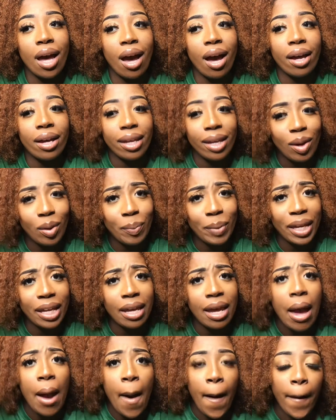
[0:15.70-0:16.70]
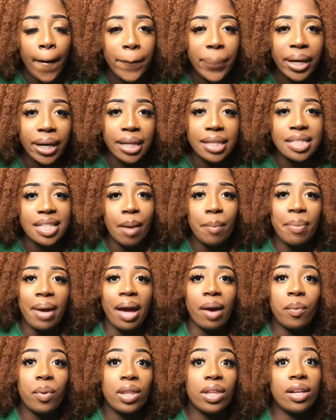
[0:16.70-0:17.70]
kill me, but I'm
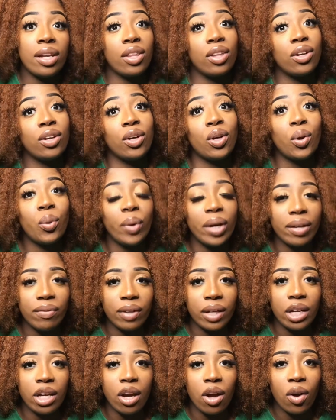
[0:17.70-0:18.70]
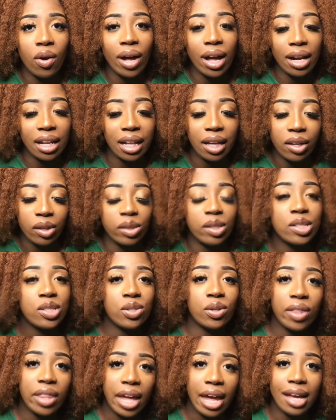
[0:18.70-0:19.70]
back with another quick video, kind of like a this or
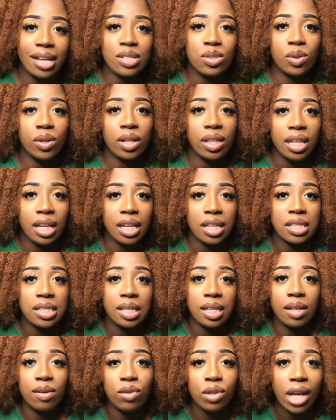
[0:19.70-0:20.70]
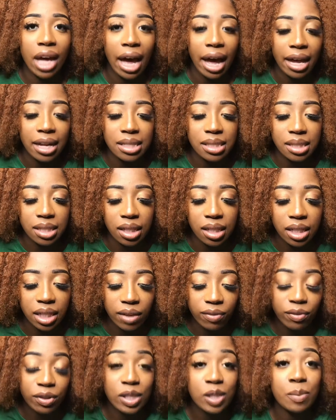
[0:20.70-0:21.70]
that sort of thing, to give you guys the
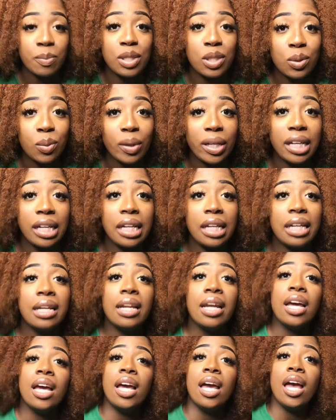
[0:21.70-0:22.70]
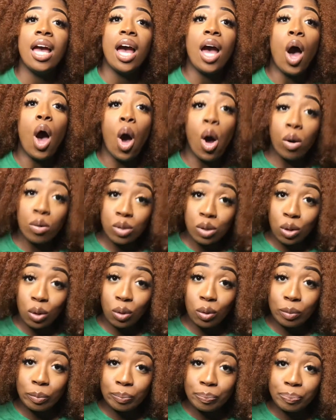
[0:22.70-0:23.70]
difference between old
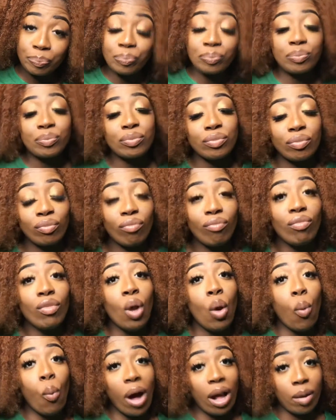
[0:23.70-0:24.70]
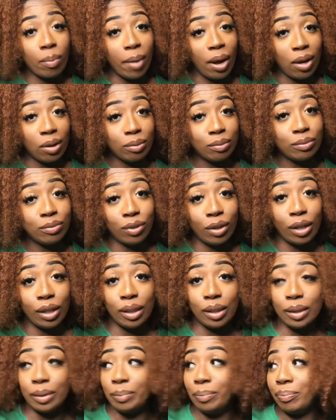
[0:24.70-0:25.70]
school water bottle
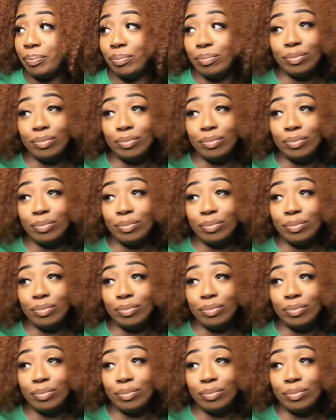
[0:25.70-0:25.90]
from,